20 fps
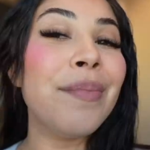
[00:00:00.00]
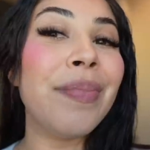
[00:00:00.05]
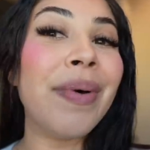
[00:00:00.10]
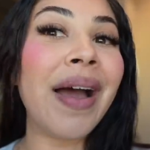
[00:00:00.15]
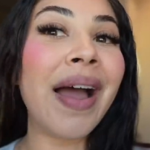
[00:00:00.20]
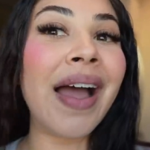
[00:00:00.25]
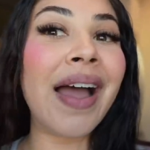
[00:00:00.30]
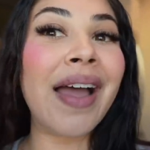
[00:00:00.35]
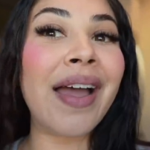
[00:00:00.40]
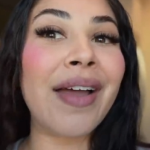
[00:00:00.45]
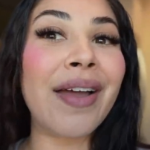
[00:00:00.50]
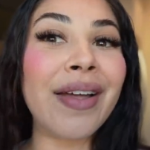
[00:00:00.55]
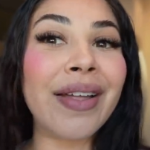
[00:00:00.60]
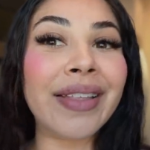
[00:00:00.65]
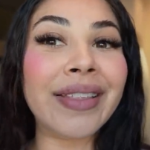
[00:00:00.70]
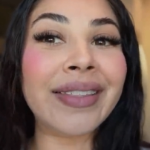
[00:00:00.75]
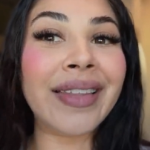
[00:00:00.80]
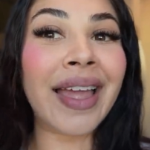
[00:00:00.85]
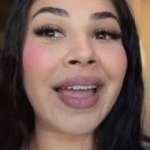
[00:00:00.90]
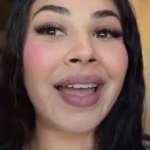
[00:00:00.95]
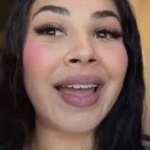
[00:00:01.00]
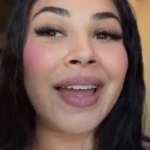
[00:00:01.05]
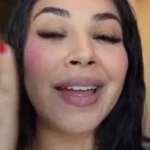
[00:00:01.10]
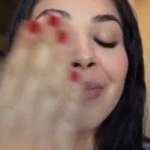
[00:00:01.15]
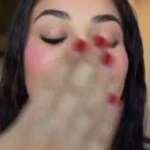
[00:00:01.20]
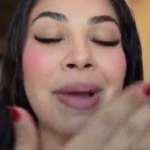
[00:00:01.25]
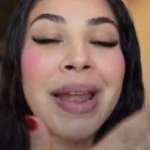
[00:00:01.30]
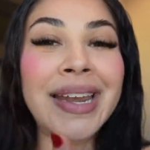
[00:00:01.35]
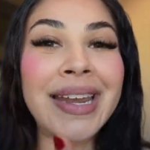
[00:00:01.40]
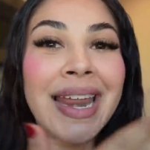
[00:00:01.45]
But
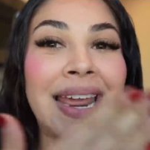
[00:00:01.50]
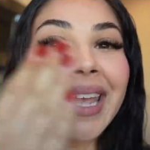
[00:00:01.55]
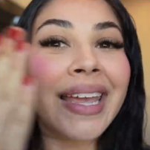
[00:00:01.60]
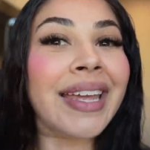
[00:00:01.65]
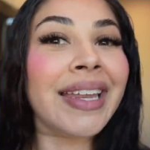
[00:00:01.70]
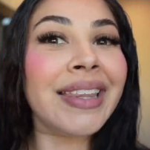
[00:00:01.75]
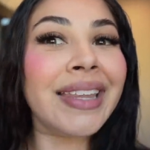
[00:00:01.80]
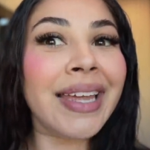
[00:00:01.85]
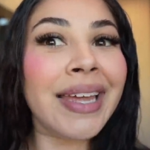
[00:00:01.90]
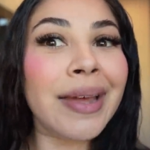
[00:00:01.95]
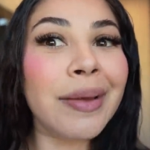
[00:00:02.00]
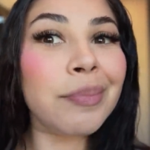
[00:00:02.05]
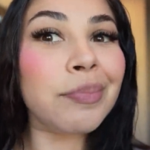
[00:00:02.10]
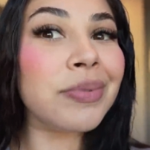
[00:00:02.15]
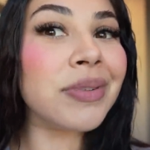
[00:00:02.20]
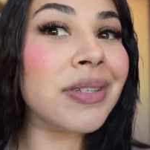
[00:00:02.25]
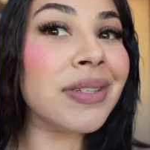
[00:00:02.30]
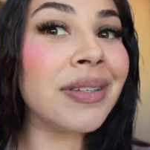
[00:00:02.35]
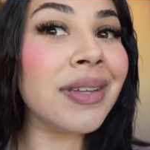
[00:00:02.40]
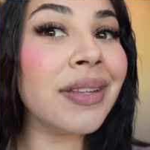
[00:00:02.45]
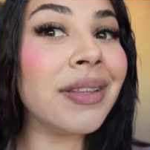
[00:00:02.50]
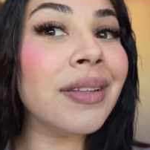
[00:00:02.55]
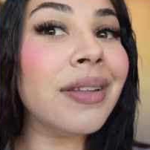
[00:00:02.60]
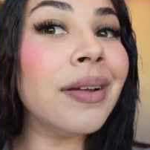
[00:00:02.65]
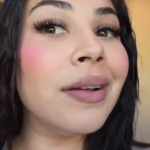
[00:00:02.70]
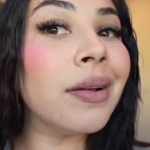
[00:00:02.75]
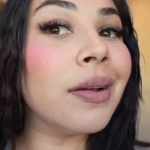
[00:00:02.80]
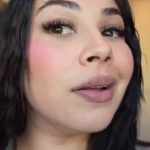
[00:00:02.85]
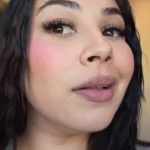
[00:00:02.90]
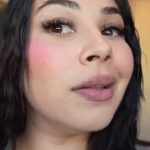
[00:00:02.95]
like my naked lips, they
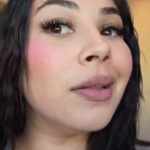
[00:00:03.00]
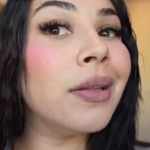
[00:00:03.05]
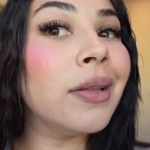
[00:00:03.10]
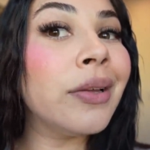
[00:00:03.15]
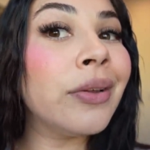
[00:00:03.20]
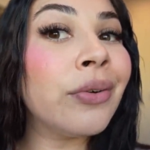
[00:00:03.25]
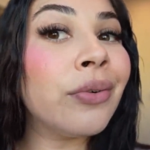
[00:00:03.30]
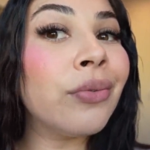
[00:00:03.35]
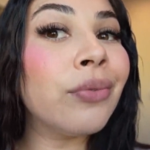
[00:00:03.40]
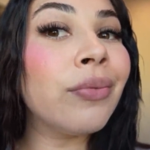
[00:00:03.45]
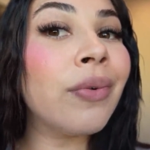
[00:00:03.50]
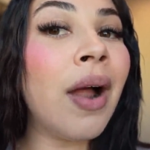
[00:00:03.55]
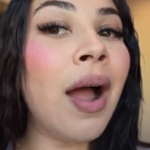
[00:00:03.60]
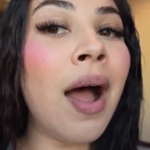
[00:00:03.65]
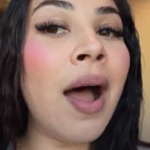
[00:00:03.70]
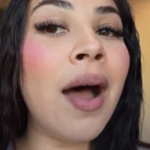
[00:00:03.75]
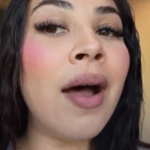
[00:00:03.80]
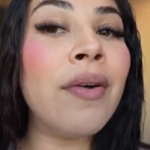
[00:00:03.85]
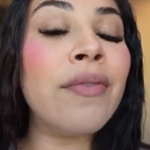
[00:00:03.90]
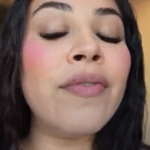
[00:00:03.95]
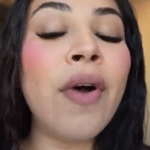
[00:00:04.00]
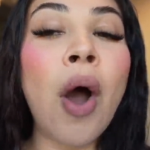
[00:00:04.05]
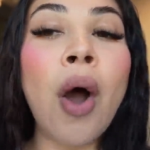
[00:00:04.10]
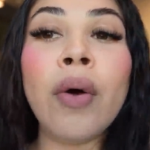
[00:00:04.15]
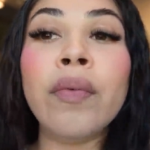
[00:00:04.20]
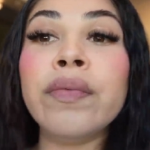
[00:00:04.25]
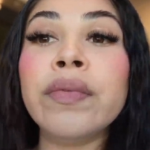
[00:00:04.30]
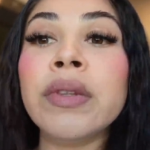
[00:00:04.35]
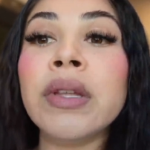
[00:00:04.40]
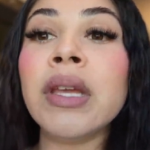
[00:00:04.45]
look a little rough.
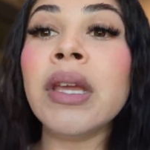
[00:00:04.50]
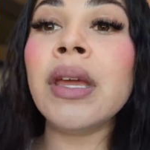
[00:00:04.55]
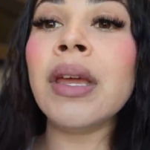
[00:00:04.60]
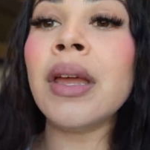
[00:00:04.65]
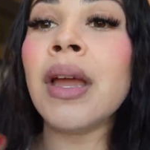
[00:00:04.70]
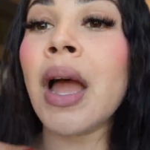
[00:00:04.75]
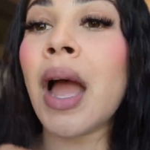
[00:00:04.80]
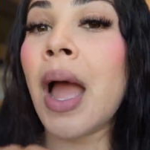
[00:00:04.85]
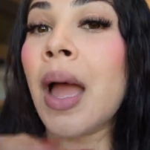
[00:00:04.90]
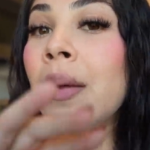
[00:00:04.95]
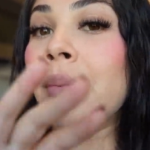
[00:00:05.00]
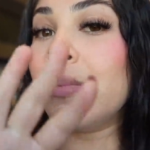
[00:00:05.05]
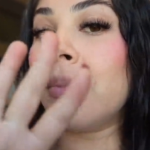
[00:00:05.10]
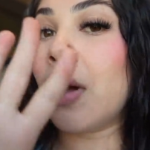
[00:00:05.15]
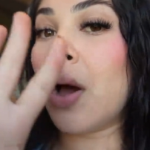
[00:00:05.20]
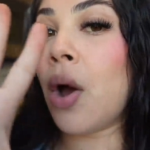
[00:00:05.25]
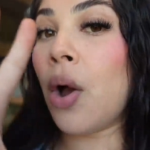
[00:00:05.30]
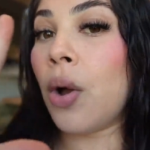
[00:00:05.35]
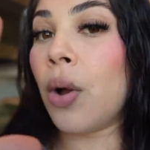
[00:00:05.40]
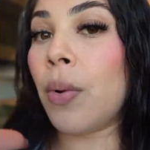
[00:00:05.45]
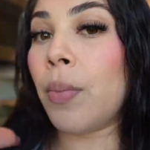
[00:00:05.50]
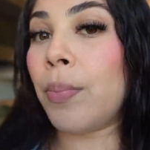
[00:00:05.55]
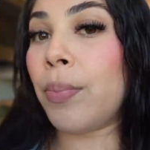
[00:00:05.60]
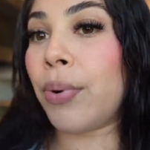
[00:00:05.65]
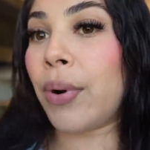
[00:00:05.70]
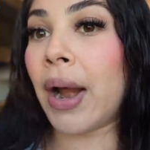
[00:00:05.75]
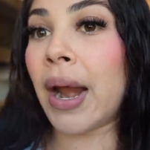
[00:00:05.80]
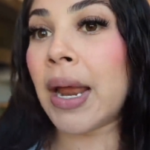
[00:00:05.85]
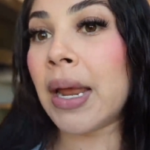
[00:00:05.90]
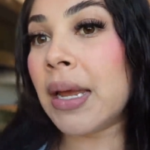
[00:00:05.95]
Hopefully I'm
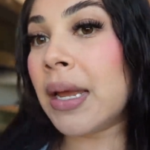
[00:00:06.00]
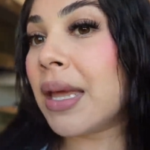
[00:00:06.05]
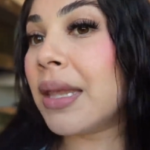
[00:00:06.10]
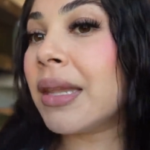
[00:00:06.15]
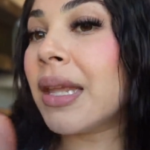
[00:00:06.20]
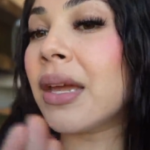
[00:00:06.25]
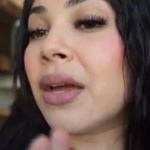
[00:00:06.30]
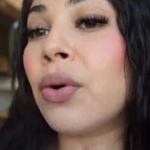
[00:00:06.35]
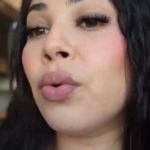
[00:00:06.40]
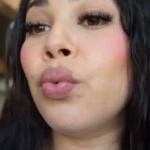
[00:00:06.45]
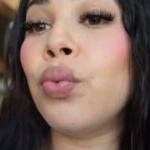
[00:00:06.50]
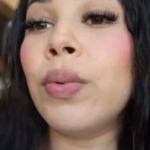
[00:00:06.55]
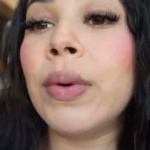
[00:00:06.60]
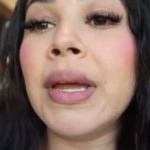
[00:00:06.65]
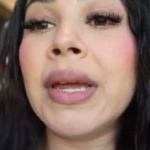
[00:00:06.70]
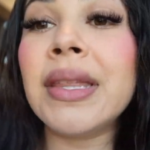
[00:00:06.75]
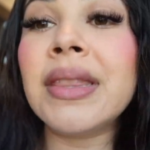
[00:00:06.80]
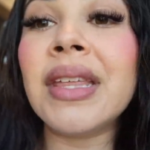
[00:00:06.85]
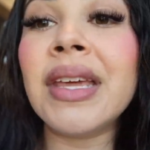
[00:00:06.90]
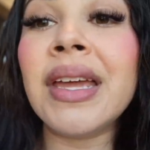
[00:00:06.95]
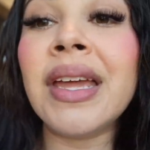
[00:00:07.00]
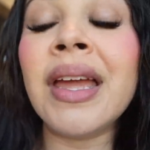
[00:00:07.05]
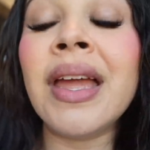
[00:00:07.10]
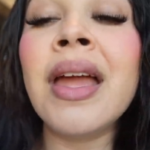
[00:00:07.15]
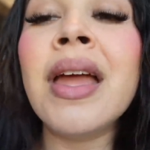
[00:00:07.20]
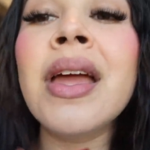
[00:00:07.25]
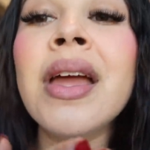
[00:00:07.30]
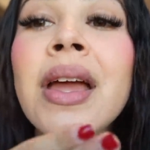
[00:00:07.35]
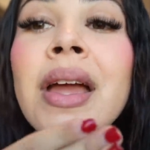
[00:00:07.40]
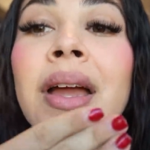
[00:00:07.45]
praying in like a week they
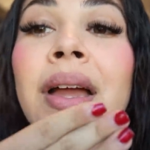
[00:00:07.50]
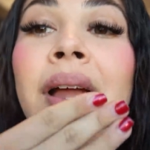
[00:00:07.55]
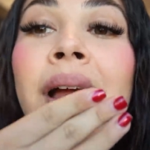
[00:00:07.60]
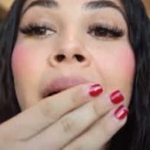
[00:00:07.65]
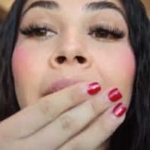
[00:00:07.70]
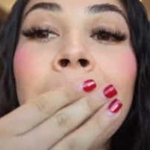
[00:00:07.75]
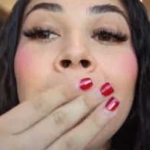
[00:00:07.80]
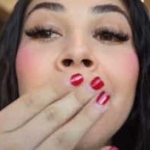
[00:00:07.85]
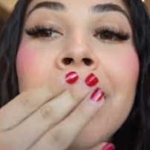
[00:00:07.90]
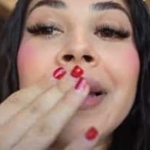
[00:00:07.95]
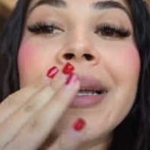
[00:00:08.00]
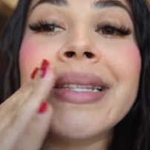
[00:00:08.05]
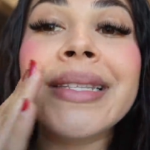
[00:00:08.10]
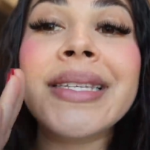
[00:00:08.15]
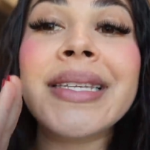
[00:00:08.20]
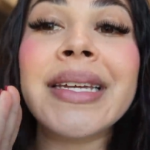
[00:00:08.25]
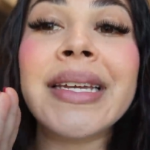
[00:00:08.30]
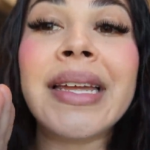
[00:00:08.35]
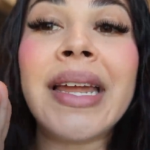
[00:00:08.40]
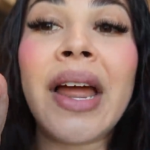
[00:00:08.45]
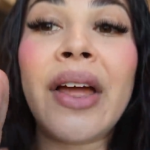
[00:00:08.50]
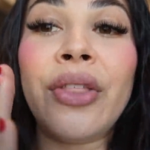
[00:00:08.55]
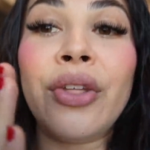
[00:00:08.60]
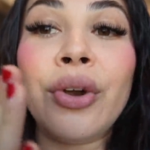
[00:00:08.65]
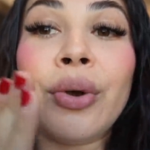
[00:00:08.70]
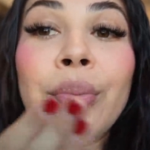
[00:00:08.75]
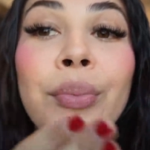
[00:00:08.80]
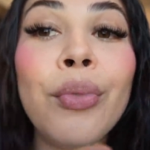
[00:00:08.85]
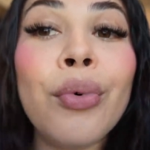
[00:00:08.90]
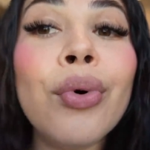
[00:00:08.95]
come
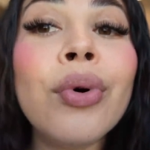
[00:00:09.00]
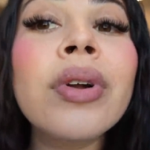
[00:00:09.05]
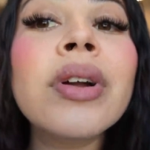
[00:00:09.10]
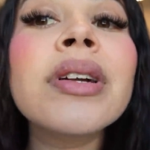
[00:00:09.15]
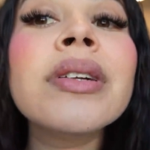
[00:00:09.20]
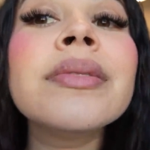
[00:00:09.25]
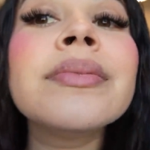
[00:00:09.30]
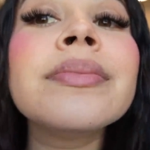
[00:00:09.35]
together more.